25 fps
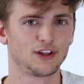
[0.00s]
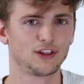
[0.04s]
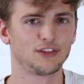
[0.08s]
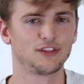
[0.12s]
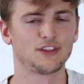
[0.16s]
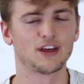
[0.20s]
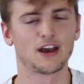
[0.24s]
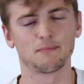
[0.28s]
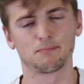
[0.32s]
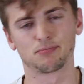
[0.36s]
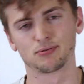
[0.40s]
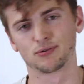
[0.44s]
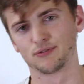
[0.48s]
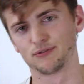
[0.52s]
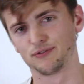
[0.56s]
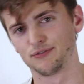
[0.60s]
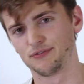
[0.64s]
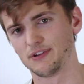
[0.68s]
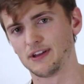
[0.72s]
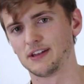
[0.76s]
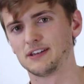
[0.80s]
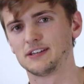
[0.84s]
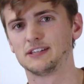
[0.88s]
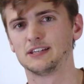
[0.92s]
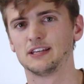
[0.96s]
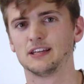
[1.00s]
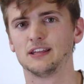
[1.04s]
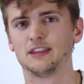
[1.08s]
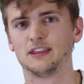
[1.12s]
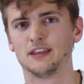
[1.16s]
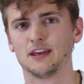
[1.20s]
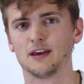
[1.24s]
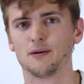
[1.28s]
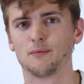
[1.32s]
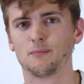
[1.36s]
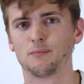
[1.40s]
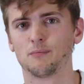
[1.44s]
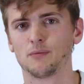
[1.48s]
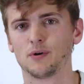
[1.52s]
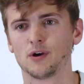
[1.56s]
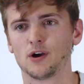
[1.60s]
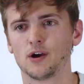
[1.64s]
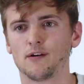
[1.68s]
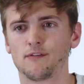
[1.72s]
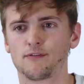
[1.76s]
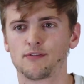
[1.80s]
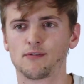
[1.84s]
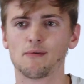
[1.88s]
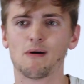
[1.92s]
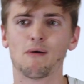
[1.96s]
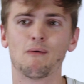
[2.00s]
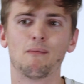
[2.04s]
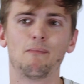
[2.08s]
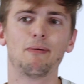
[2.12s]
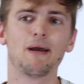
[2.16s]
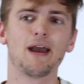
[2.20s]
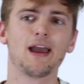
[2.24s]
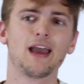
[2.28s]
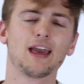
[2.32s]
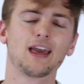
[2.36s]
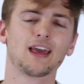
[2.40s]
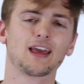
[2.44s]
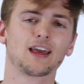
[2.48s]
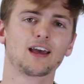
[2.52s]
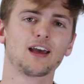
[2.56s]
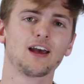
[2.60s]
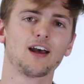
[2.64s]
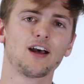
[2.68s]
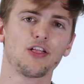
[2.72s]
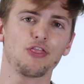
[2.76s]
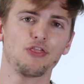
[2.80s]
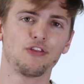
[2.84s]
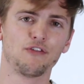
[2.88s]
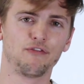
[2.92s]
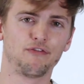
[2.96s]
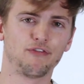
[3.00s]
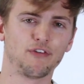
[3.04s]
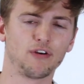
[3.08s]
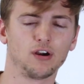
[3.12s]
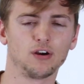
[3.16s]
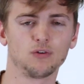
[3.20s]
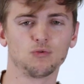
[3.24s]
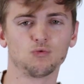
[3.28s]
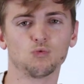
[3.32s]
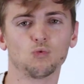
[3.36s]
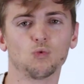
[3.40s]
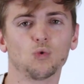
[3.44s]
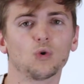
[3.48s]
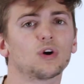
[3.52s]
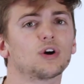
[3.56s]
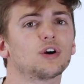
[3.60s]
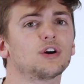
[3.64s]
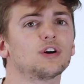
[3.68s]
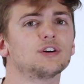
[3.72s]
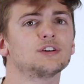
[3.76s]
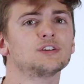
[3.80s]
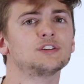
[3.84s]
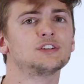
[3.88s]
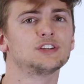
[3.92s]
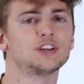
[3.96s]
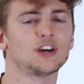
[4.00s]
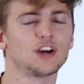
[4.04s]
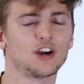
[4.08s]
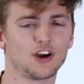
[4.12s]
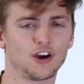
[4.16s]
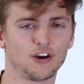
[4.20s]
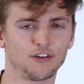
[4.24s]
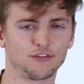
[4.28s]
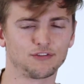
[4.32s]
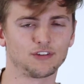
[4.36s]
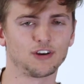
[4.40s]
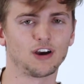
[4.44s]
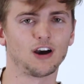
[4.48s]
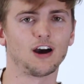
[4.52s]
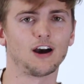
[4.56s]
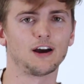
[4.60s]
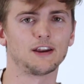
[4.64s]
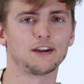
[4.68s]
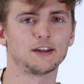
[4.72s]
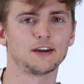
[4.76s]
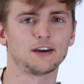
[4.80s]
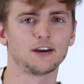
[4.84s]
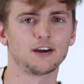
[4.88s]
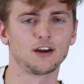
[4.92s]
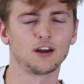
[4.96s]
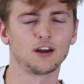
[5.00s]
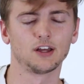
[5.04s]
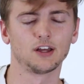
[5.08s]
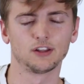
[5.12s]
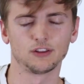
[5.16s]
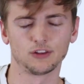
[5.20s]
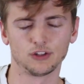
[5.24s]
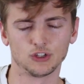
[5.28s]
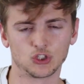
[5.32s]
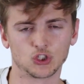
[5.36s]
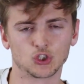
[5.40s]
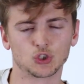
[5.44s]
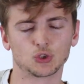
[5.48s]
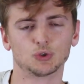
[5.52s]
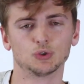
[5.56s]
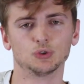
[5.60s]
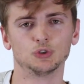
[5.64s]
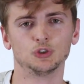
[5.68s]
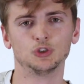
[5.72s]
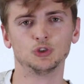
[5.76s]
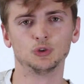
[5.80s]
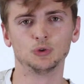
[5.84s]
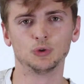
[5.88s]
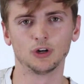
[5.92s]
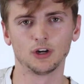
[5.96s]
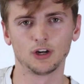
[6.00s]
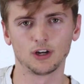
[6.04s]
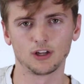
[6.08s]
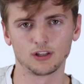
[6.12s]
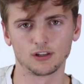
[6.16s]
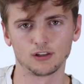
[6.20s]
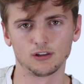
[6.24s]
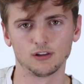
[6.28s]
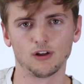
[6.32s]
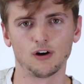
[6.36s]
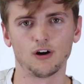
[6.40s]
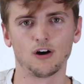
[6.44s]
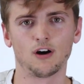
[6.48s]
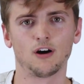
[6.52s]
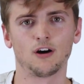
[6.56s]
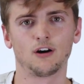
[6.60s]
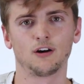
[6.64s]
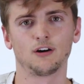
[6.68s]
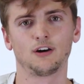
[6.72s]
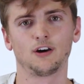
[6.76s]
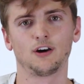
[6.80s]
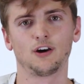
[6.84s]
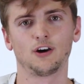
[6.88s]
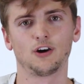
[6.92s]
that prevented them from obeying the very words of God, the true law.